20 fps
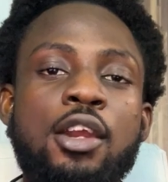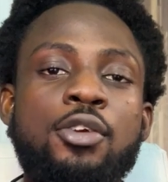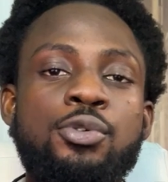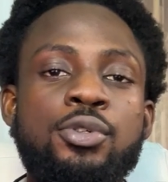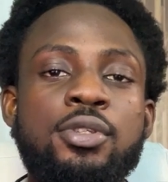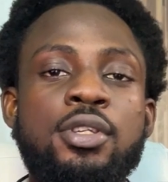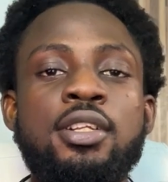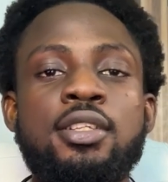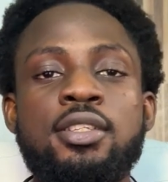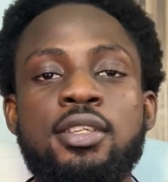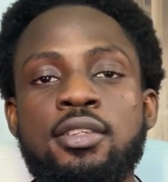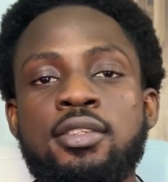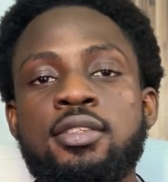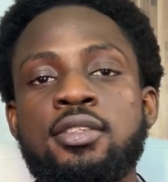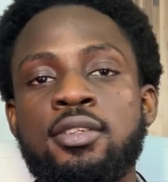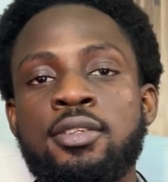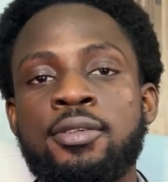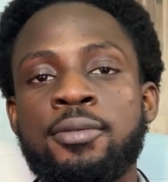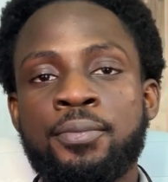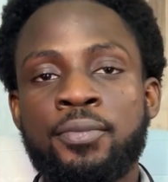low
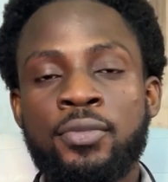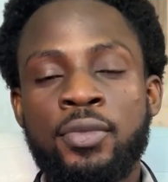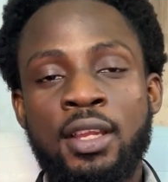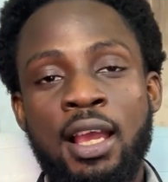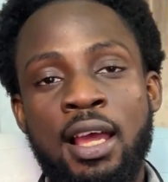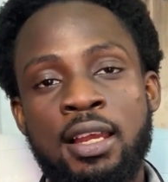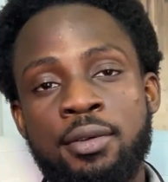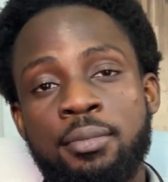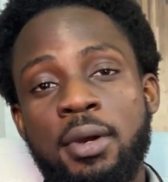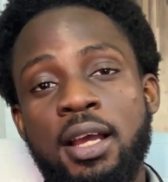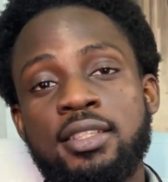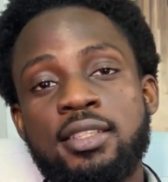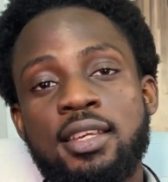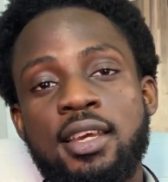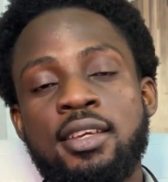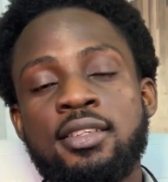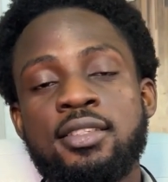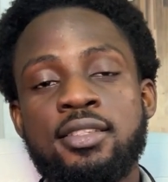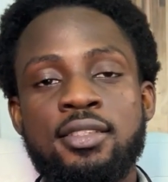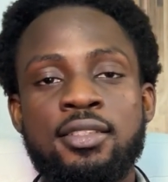latency, and in my
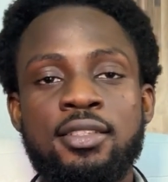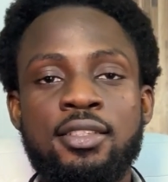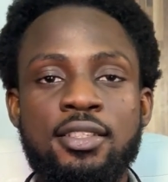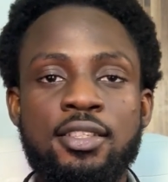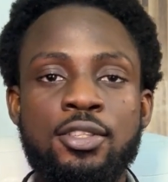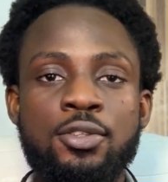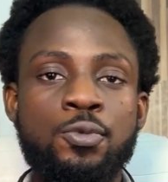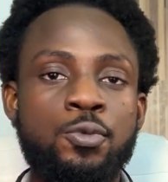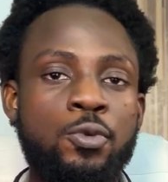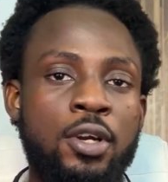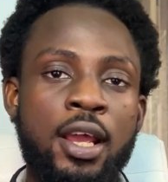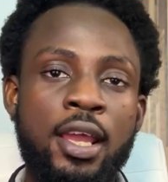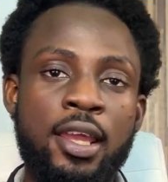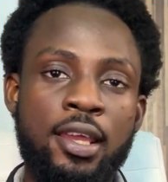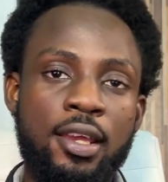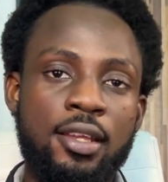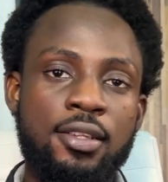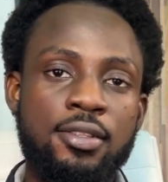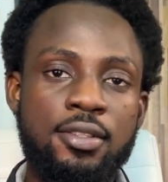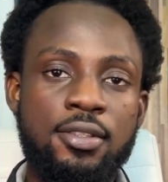tests, this is what I
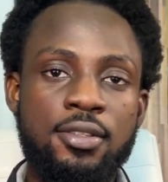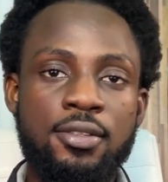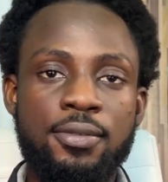get.